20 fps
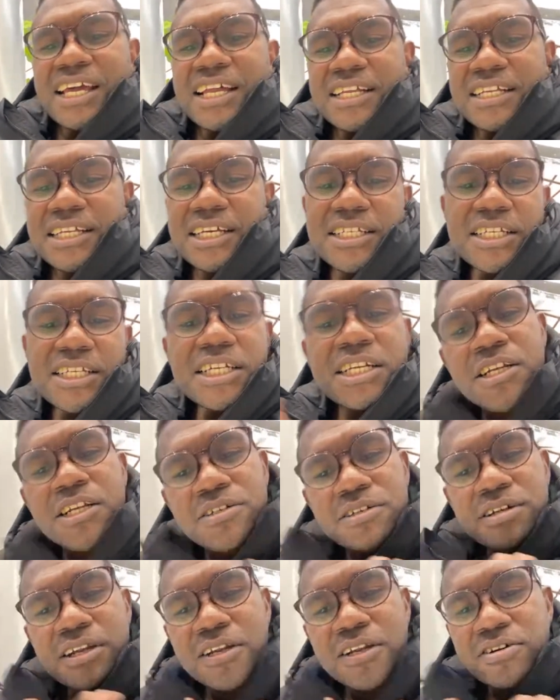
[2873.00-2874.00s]
Does it
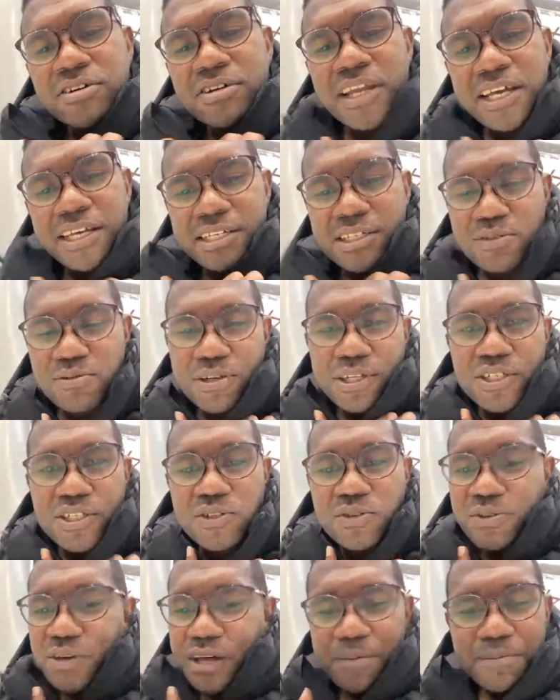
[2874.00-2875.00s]
look like stress
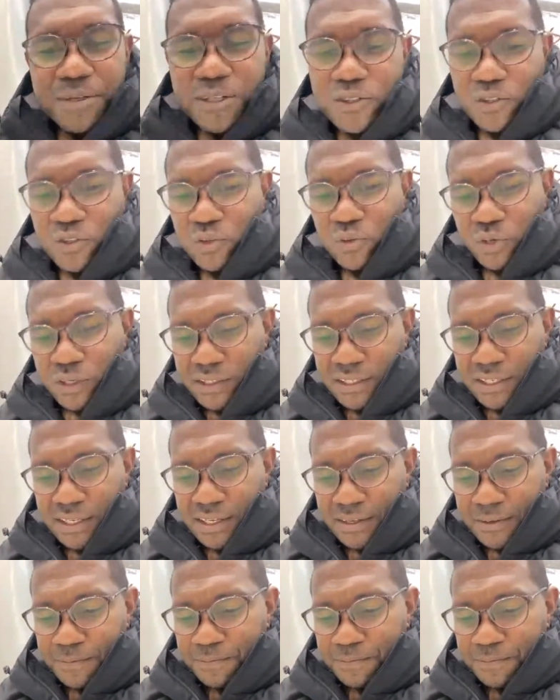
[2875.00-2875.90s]
to you? I'm not stressing.